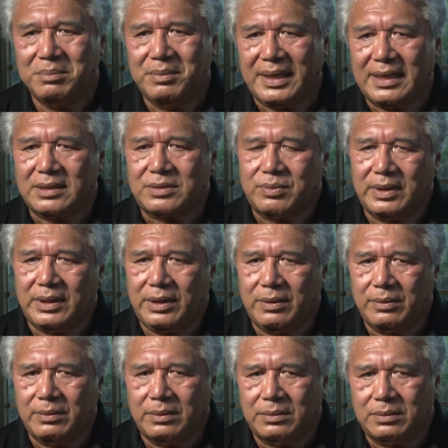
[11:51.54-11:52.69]
Because when
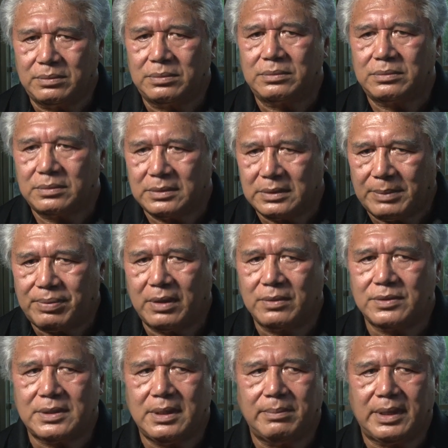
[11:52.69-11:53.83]
you
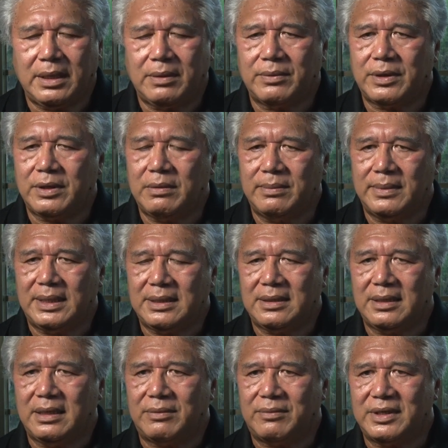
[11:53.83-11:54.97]
approach somebody with
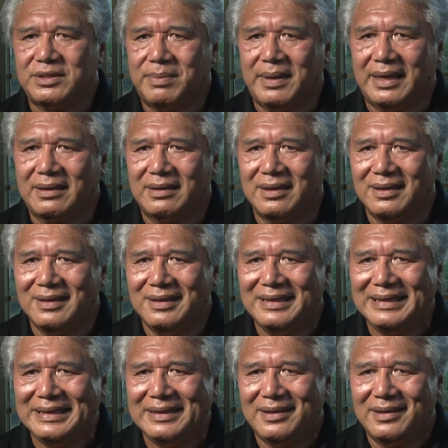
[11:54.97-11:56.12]
humility and respect,
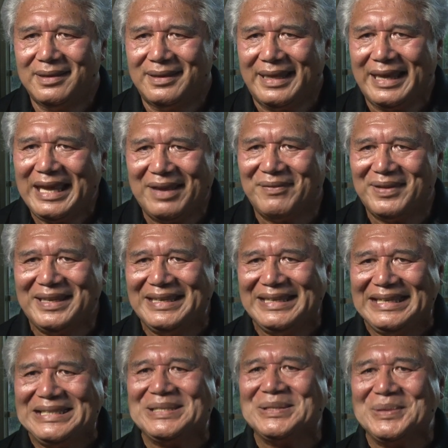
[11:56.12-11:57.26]
they have an
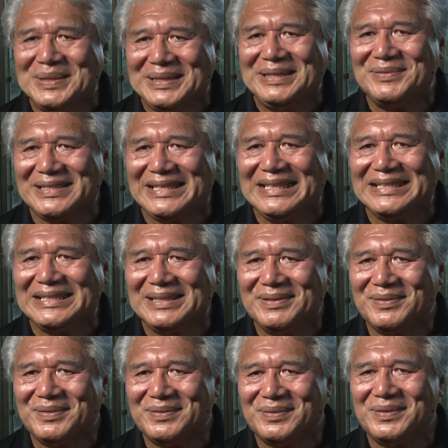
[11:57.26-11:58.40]
intuitive sense
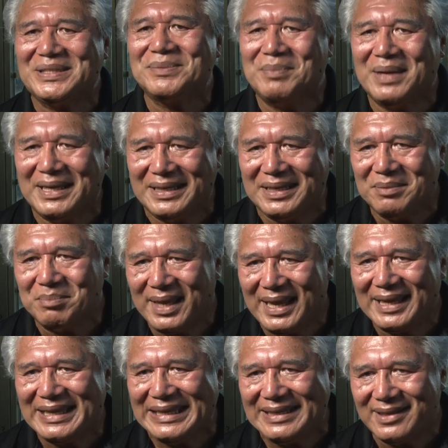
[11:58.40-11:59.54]
of responding
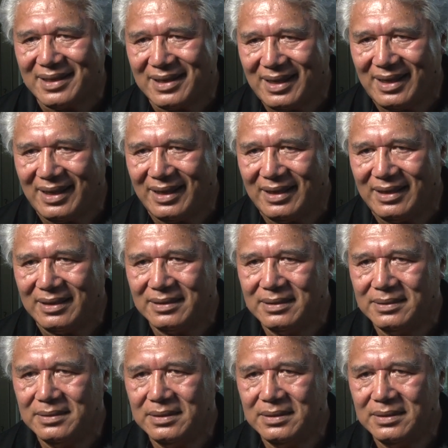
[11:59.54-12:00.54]
back in kind.